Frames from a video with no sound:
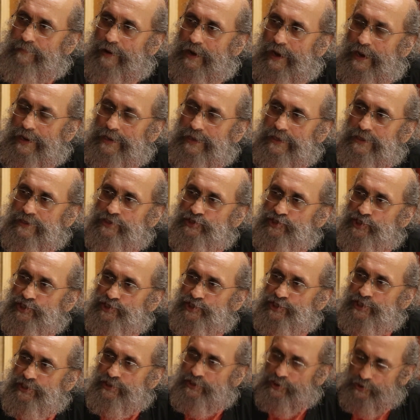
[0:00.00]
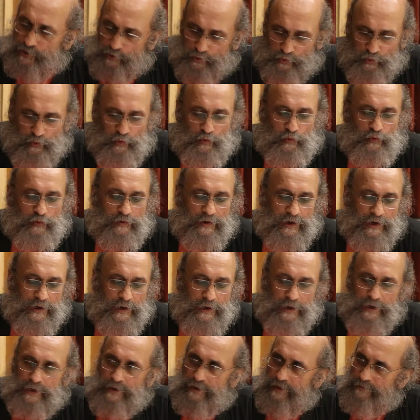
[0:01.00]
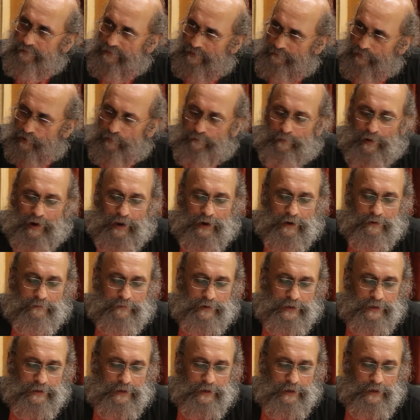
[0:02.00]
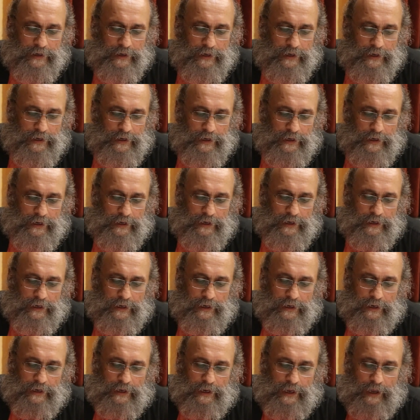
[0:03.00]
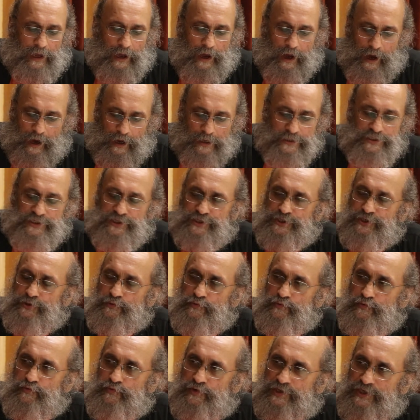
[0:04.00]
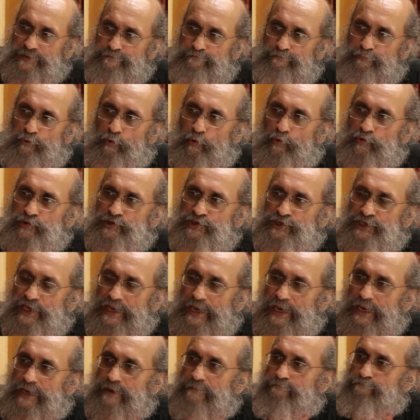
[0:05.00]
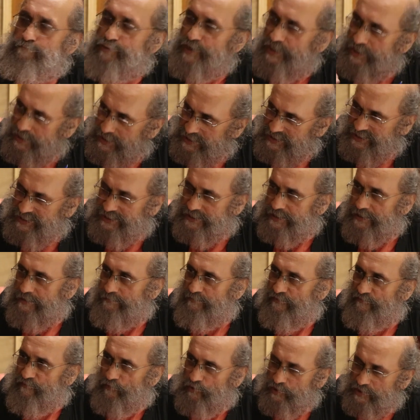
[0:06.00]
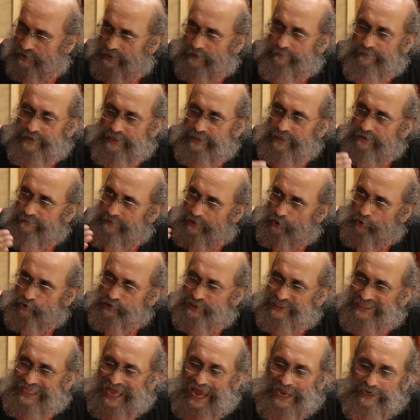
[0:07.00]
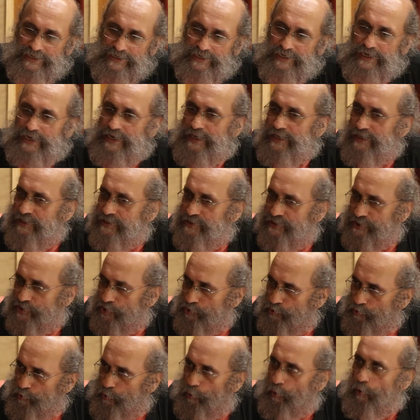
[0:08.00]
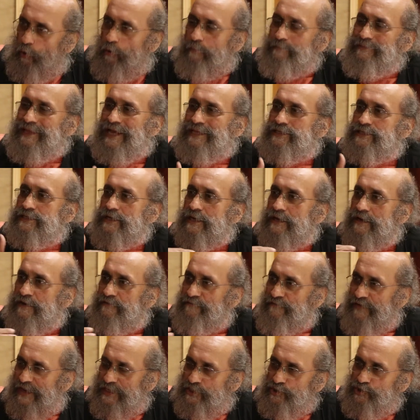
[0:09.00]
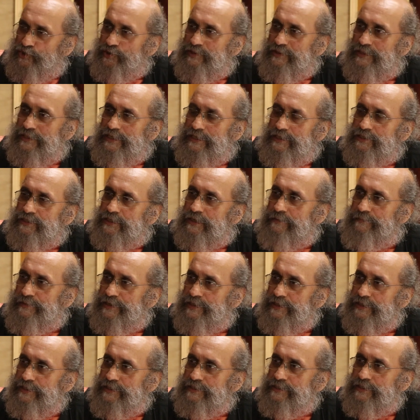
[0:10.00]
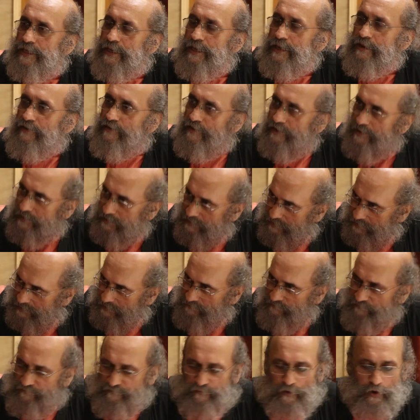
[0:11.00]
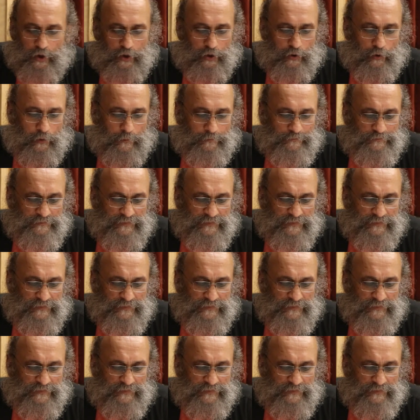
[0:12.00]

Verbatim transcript: by Shashi Tharoor, member of parliament, asked you to depose in person before the committee because that is the norm, that's the convention these committees mm -hmm. follow.